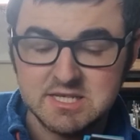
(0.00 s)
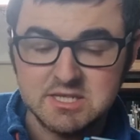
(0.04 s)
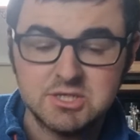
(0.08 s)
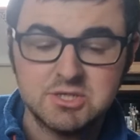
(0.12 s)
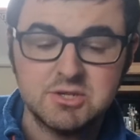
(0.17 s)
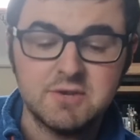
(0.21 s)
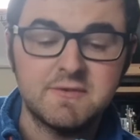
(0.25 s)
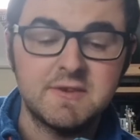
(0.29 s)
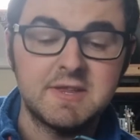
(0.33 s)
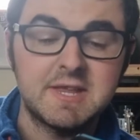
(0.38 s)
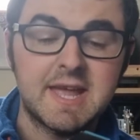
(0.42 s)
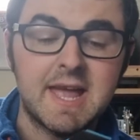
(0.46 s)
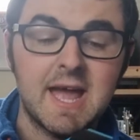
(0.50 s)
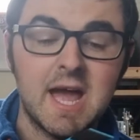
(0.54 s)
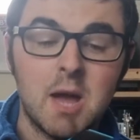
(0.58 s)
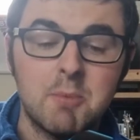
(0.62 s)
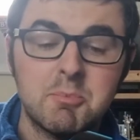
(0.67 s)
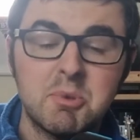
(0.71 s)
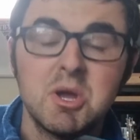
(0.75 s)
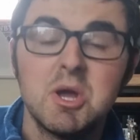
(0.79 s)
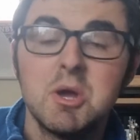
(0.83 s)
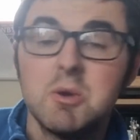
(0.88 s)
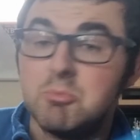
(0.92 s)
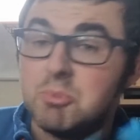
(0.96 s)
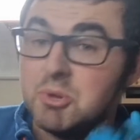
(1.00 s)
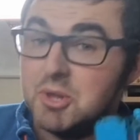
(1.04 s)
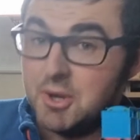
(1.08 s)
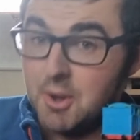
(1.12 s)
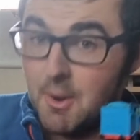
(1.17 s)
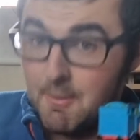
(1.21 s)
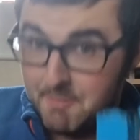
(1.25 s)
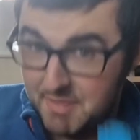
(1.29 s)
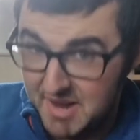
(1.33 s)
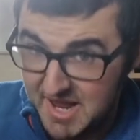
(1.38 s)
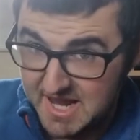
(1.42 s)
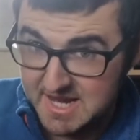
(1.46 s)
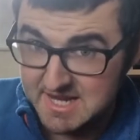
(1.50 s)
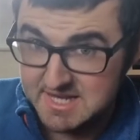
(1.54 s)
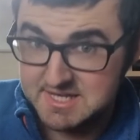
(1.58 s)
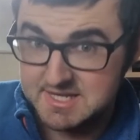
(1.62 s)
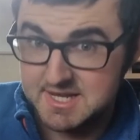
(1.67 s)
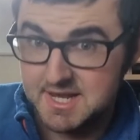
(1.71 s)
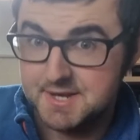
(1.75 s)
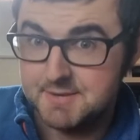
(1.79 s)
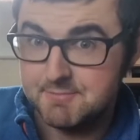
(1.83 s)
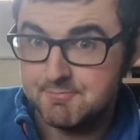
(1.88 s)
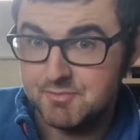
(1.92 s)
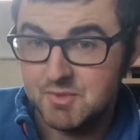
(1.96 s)
and stuff in the cab, but they're not
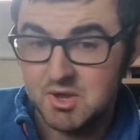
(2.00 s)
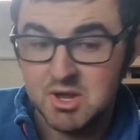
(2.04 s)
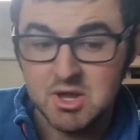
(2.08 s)
painted,